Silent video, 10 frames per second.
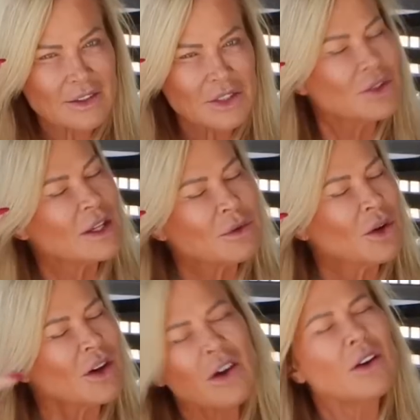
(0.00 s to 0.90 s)
You keep
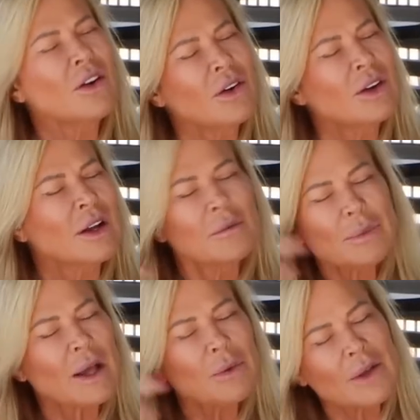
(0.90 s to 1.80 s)
going, oh,
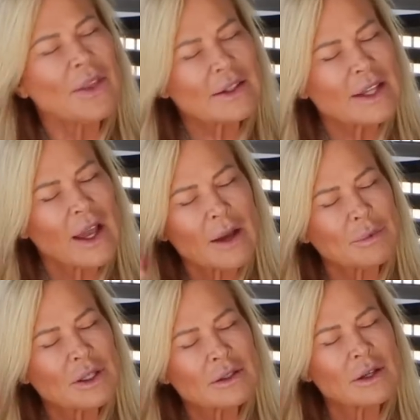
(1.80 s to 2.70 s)
but I want that to
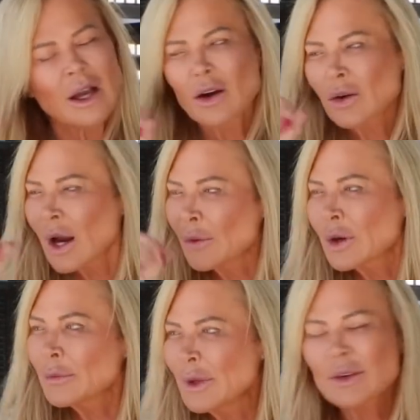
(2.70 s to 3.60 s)
happen, or I
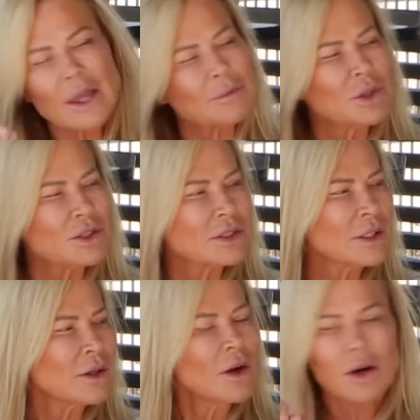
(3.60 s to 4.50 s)
want to be with that
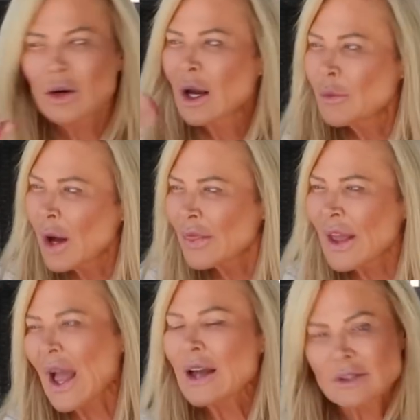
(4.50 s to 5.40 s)
person, or I want
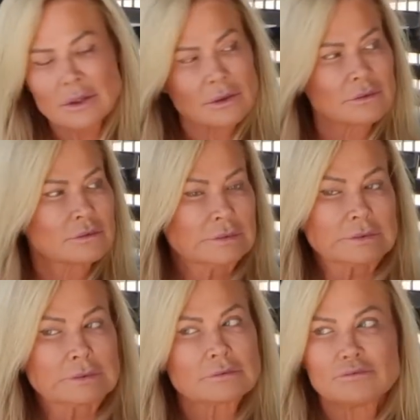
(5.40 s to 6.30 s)
that.
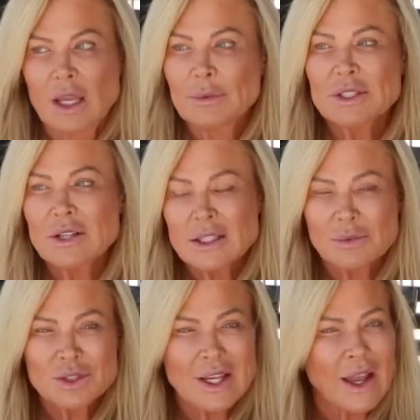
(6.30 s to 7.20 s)
Maybe it's not
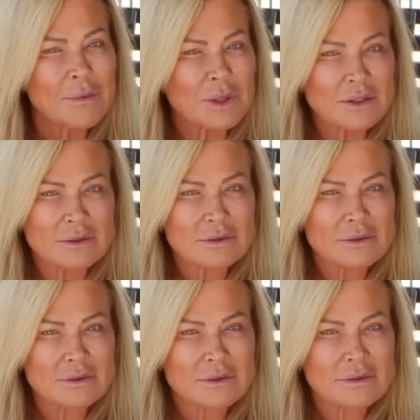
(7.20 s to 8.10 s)
supposed to happen.
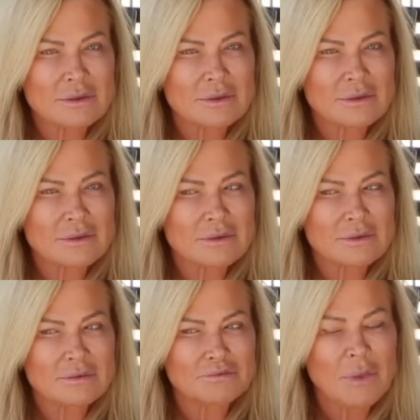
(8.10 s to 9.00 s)

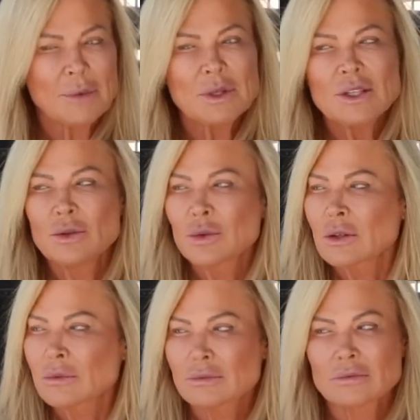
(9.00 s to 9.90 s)
Maybe you
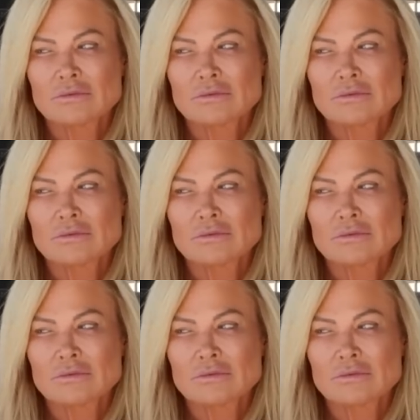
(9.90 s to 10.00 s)
were